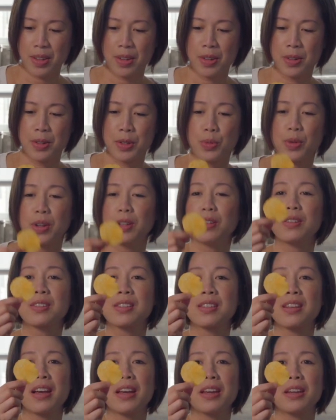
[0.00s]
Here's what it
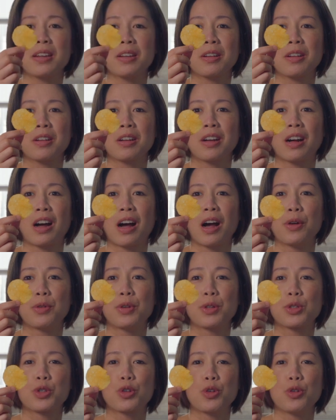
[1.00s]
looks like. I would
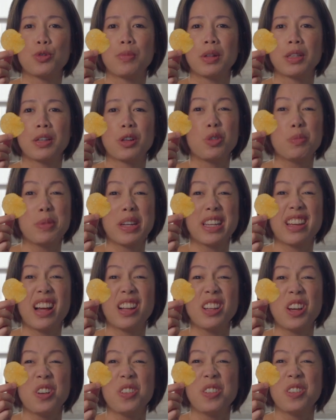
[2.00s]
assume a little bit
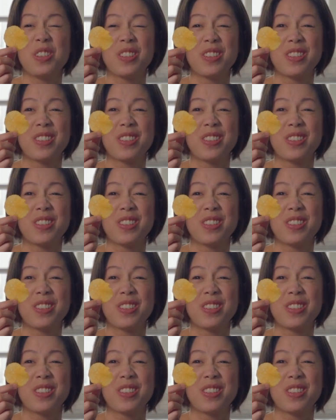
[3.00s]
yellow.